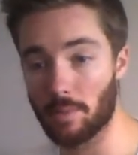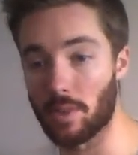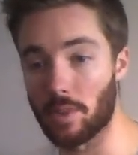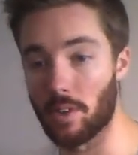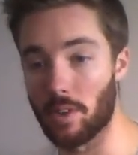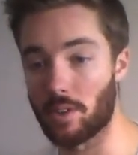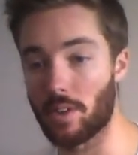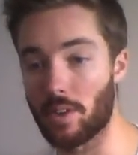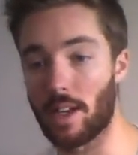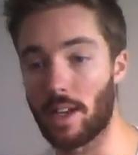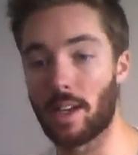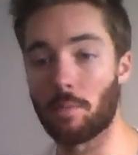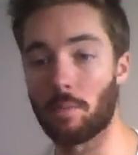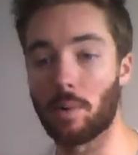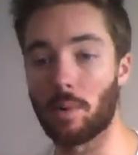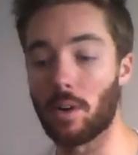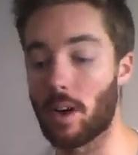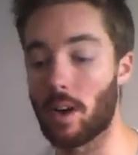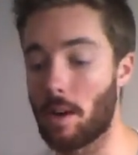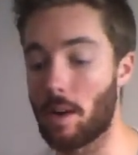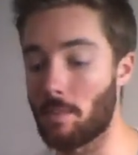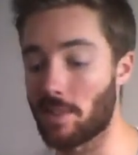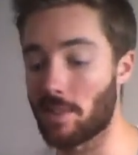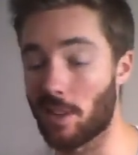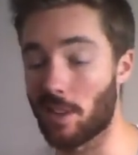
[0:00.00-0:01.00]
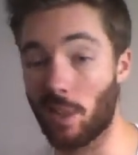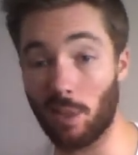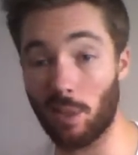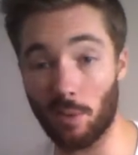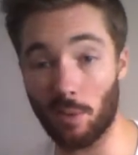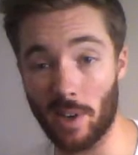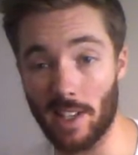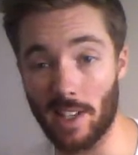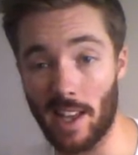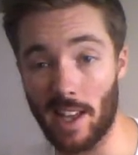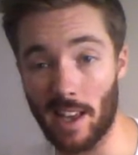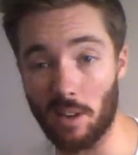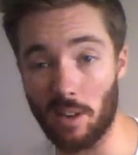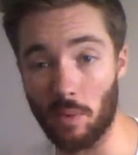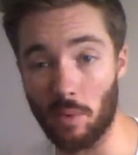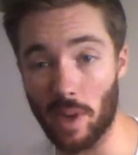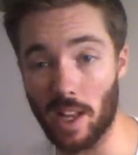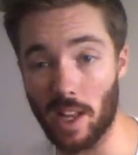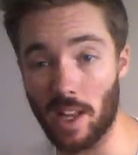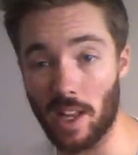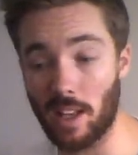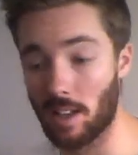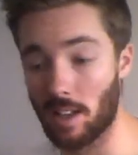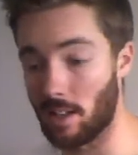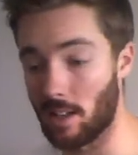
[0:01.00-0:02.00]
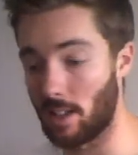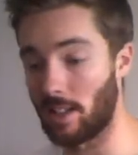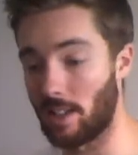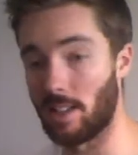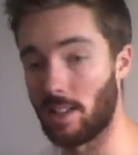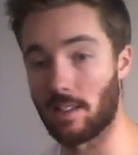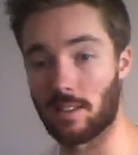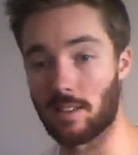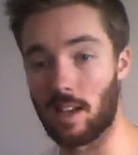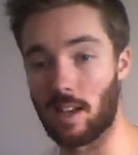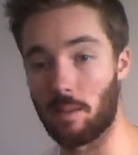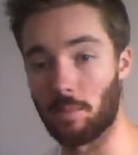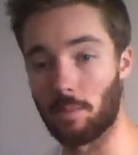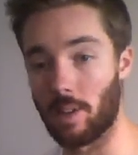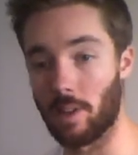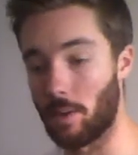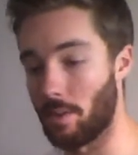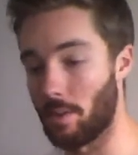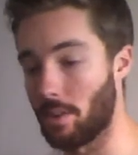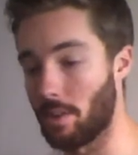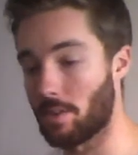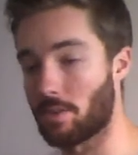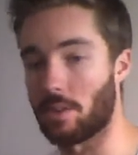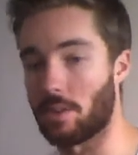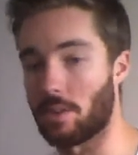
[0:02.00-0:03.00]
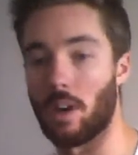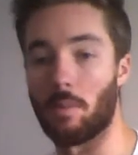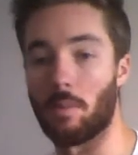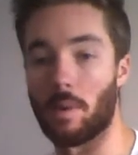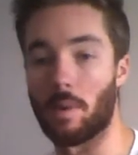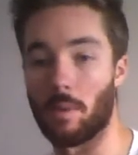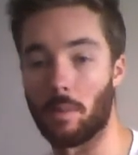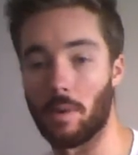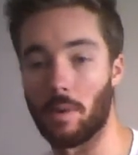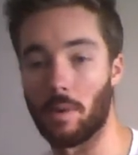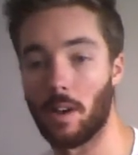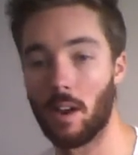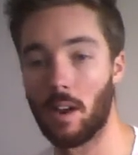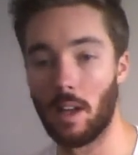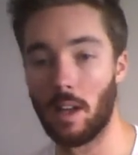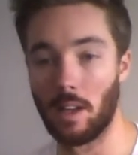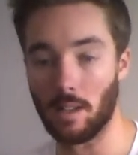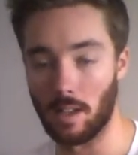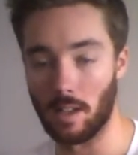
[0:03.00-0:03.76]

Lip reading: So the training program is a 3-day-a-week. I need to stop playing with the straw paper.